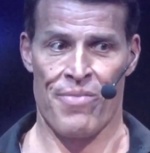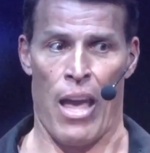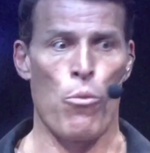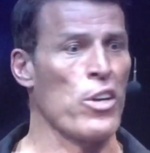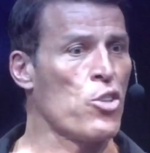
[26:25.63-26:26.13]

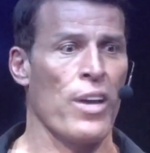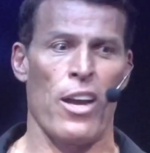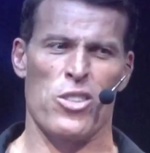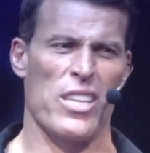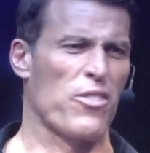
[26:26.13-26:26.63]
And once you can
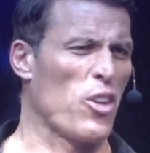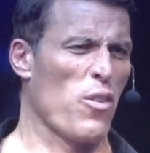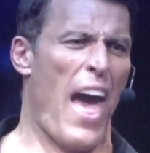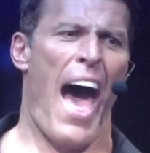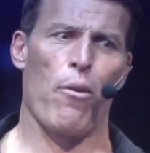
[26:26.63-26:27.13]
get yourself to do
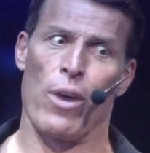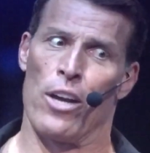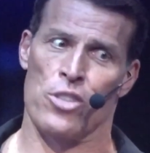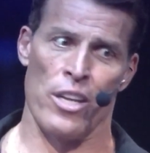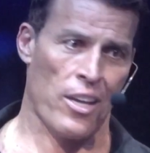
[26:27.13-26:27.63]
that, what
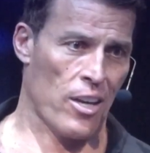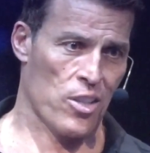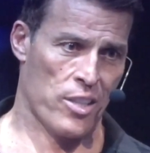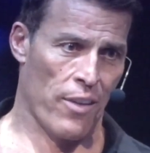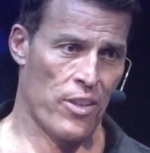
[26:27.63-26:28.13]
else can you get
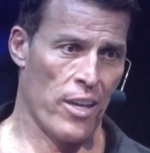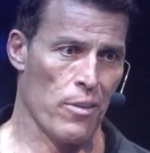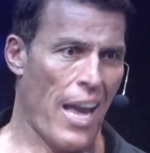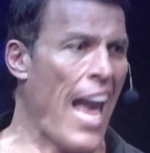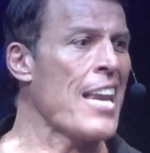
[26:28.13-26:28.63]
yourself to
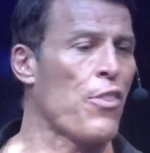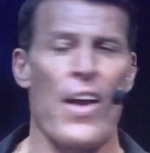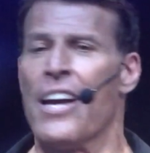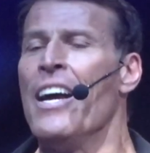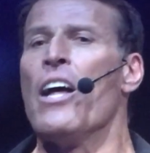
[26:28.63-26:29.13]
do?
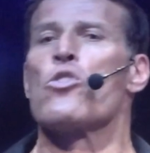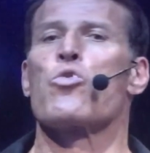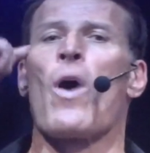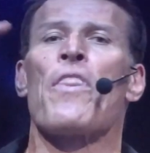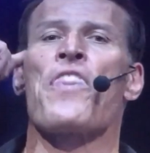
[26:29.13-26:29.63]
Anything. It's
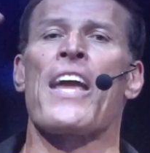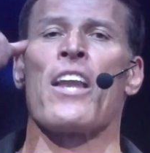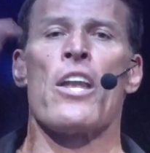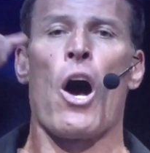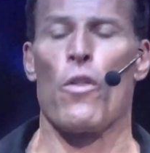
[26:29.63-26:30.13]
one thing
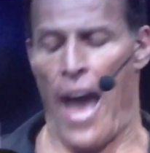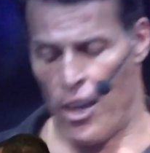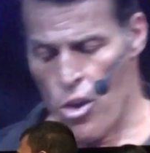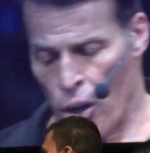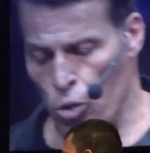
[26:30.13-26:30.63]
to know
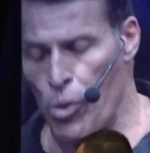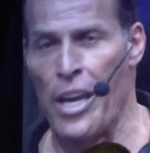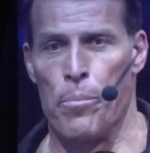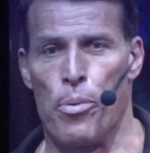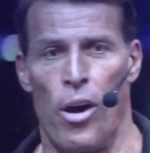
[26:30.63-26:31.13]
that. You can
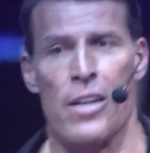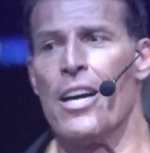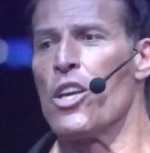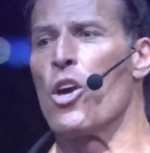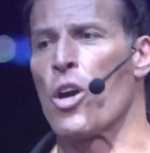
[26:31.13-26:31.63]
read a book.
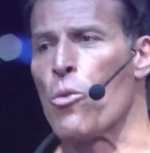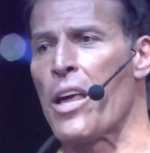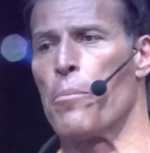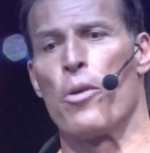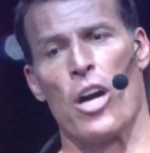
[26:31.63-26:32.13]
You can
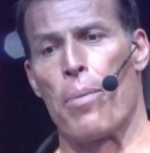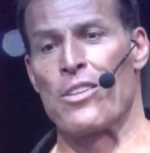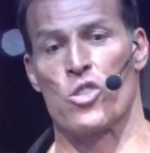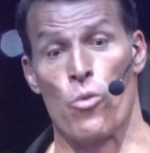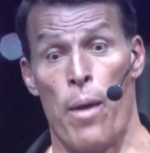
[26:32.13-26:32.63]
read a book
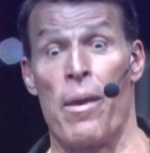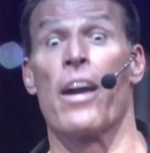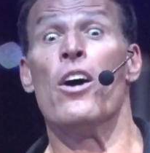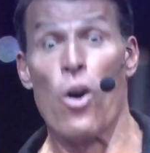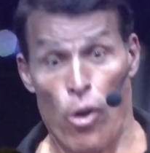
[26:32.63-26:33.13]
about
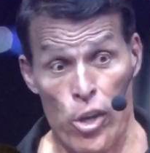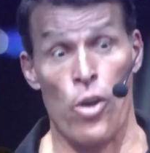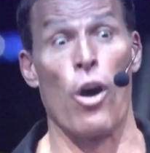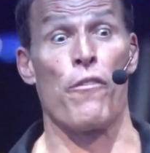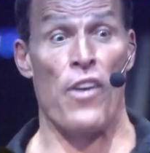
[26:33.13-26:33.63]
swimming, or you
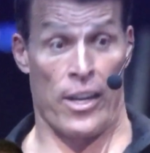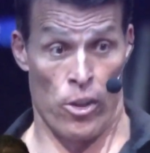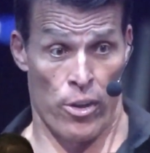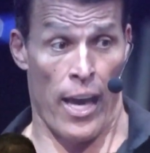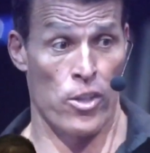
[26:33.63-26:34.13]
can go fucking
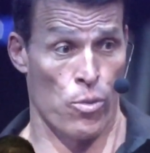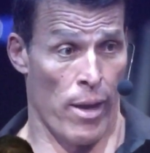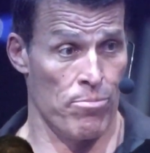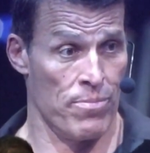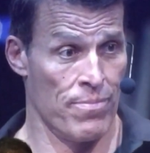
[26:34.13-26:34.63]
learn how to swim.